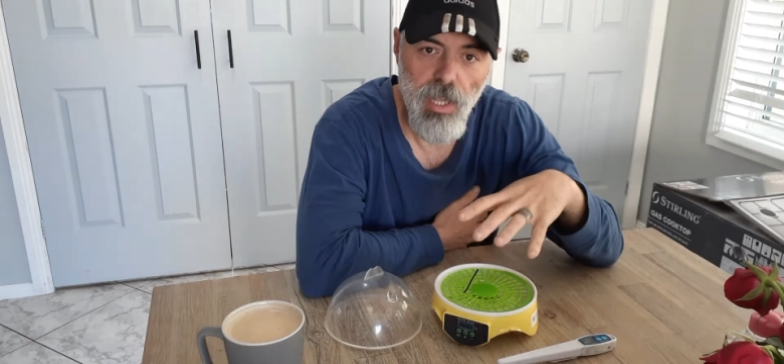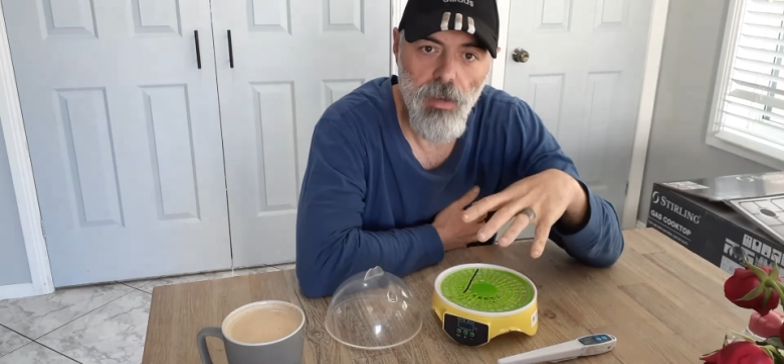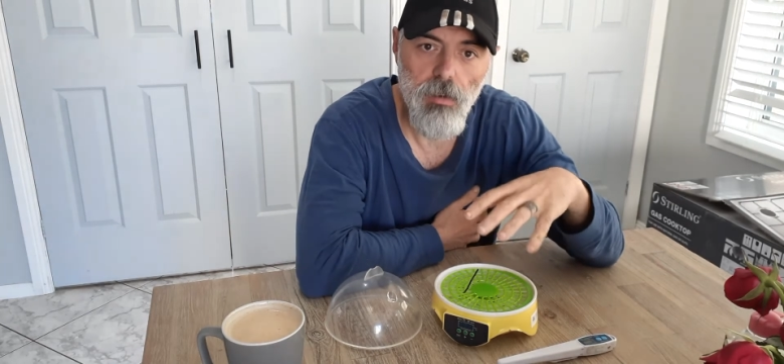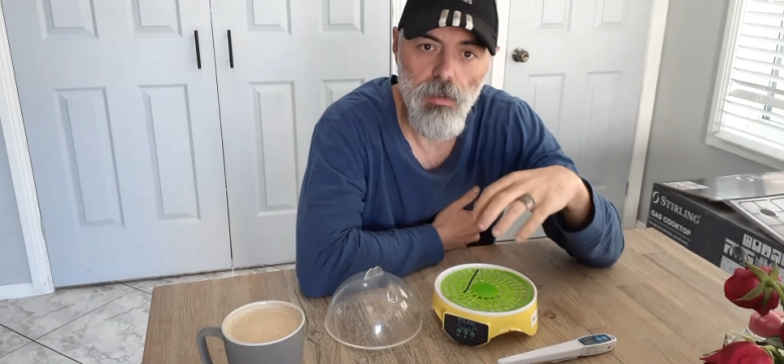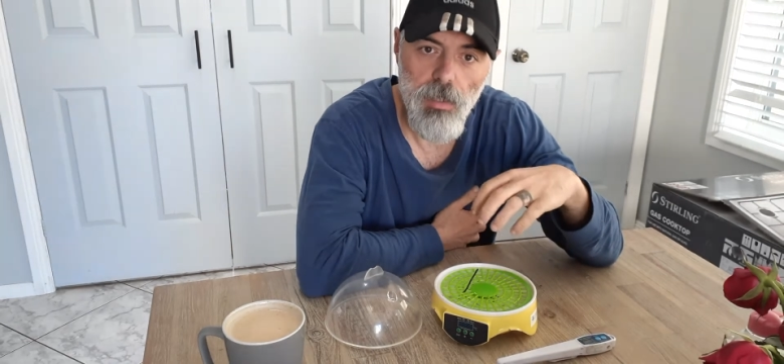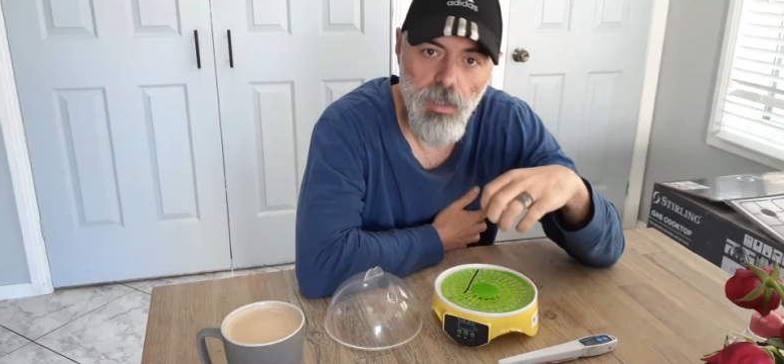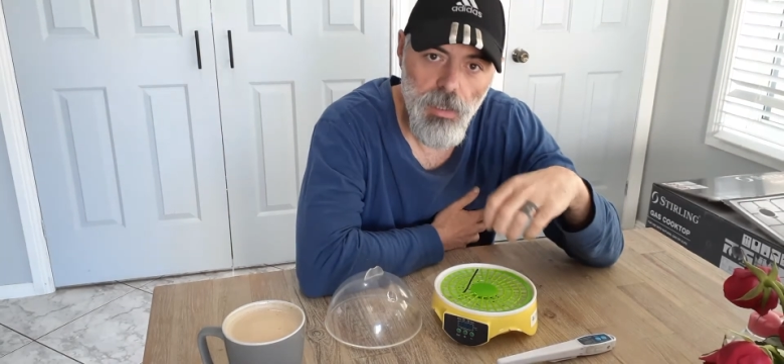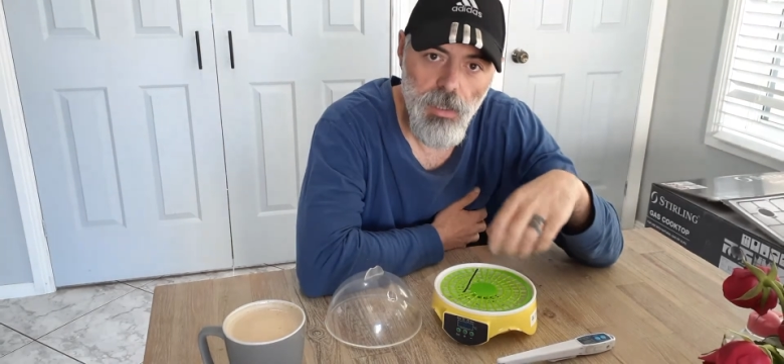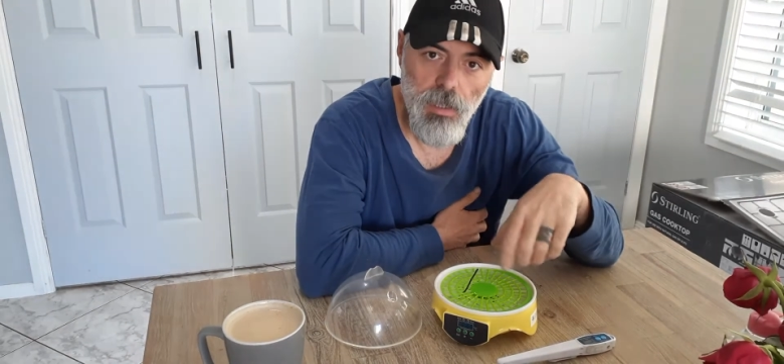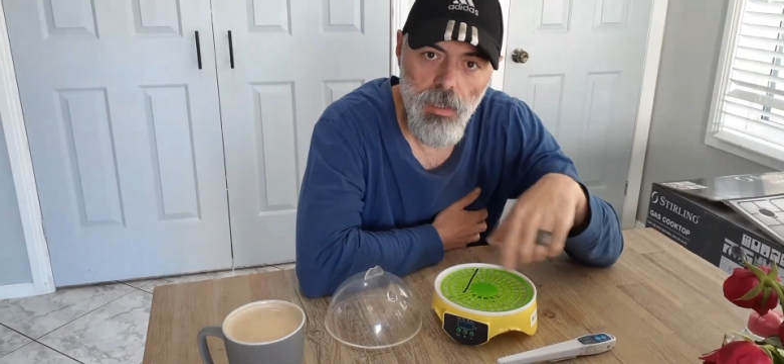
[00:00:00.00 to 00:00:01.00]
out,
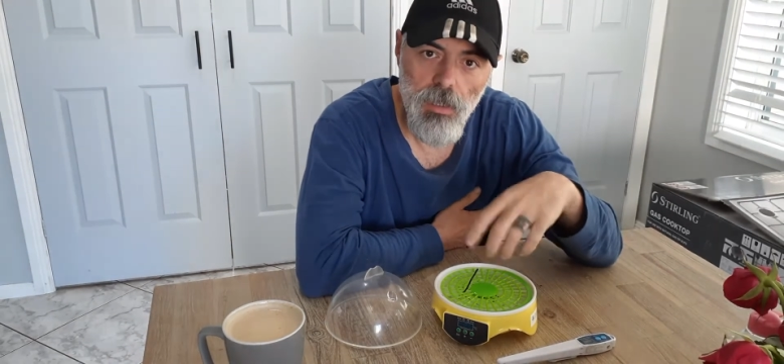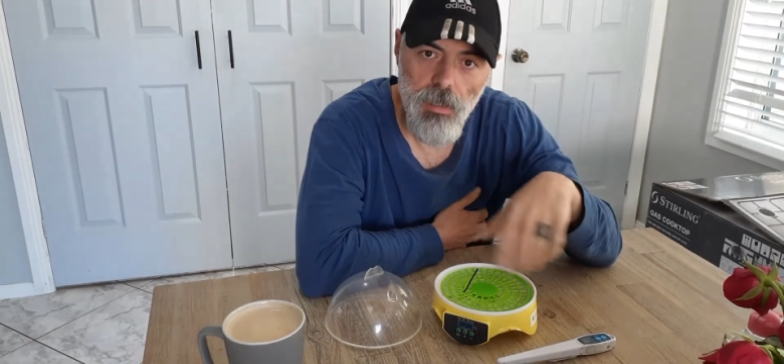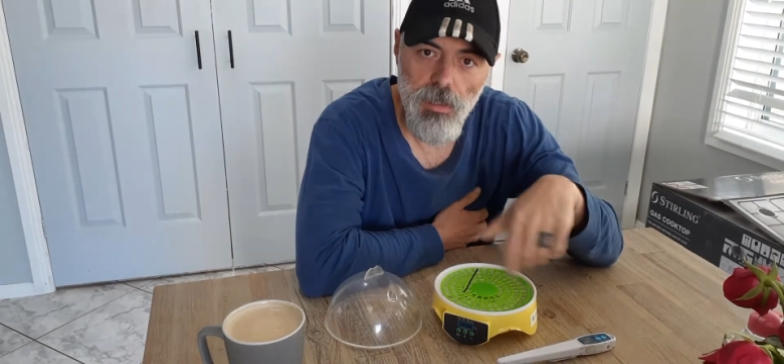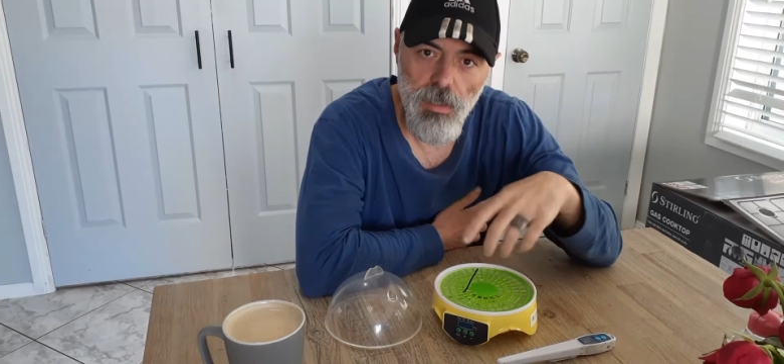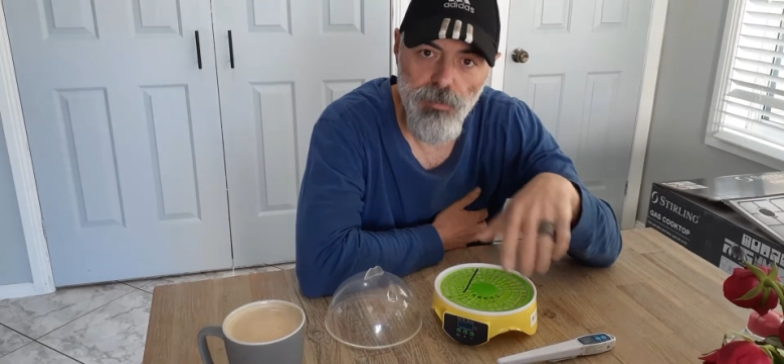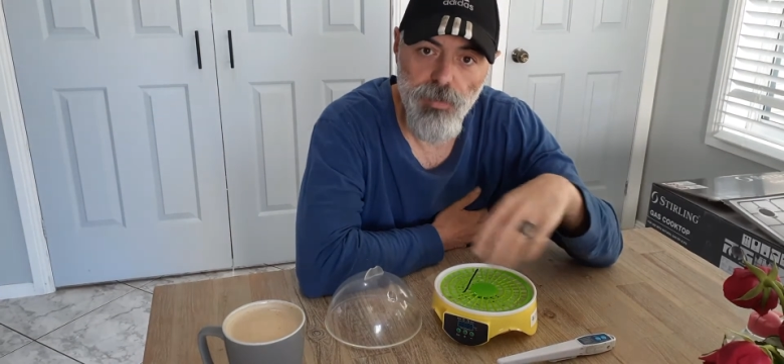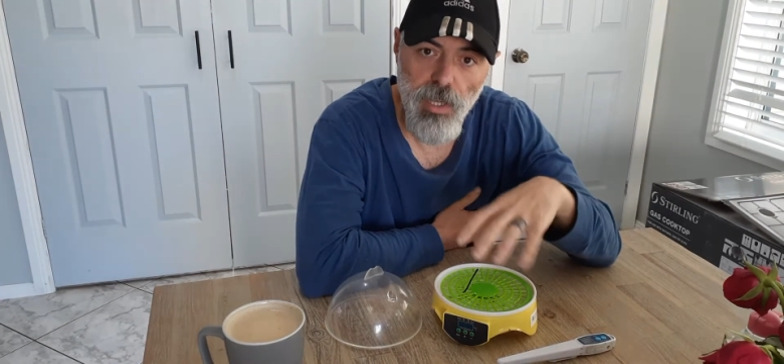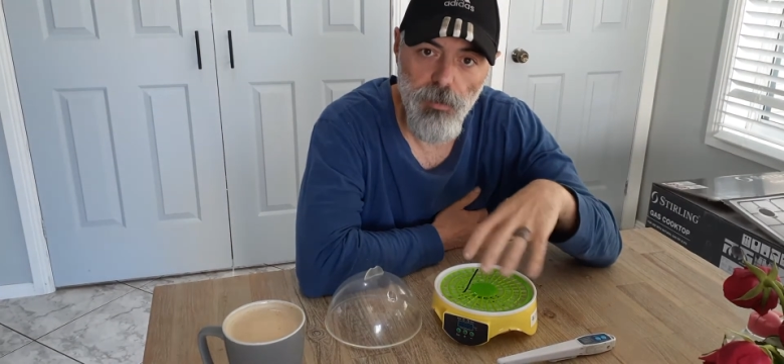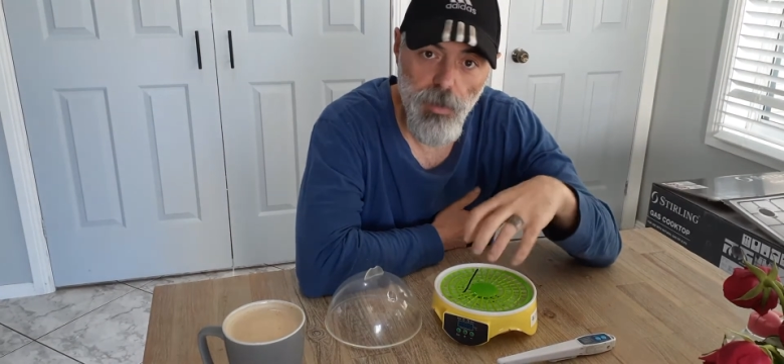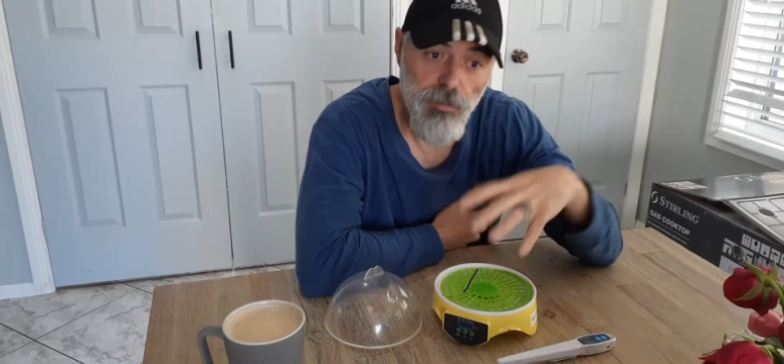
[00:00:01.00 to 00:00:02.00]
the
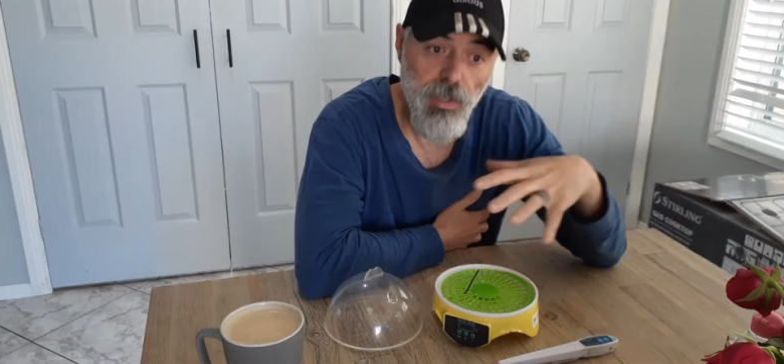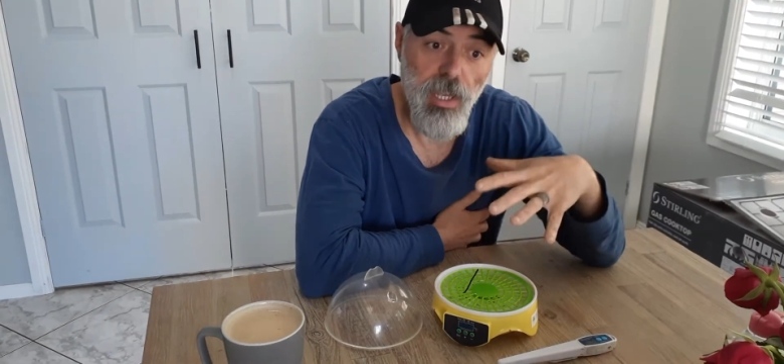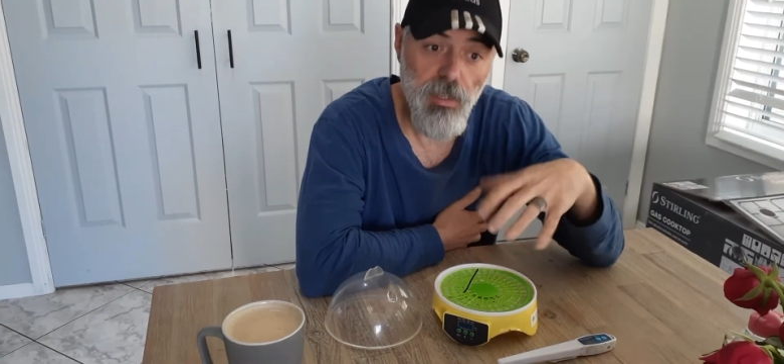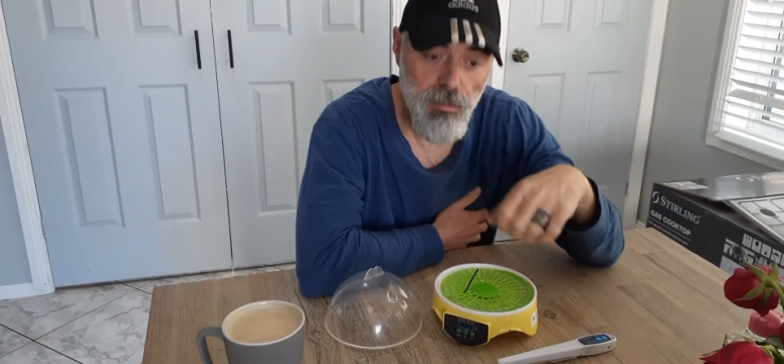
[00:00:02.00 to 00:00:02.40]
fan revving out